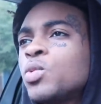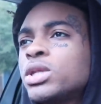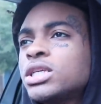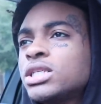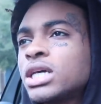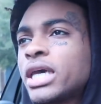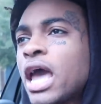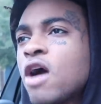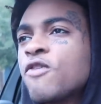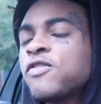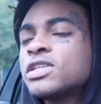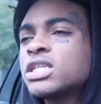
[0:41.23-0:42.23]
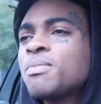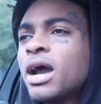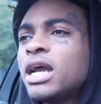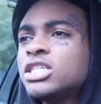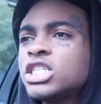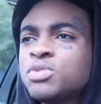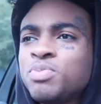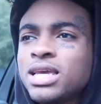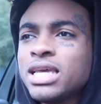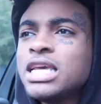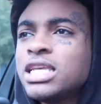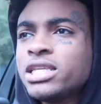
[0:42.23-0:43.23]
with this account for somebody to just be
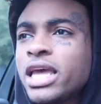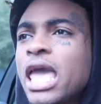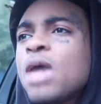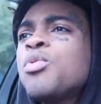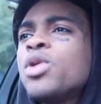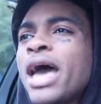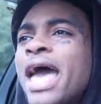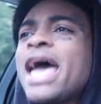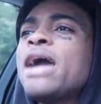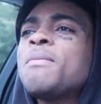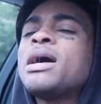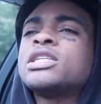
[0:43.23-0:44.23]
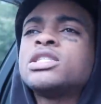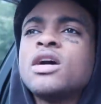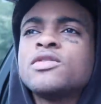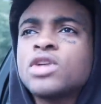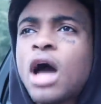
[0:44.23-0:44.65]
easily able to hack my stuff.